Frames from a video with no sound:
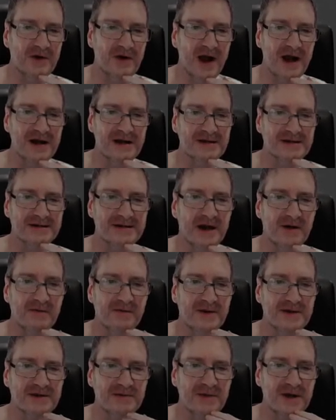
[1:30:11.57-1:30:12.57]
creating
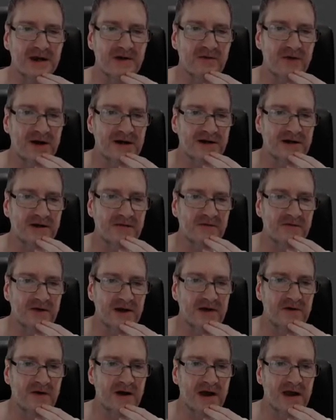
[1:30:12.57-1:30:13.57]
stuff that's being rendered in
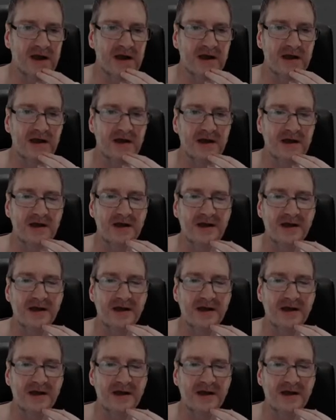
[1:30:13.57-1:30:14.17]
V Ray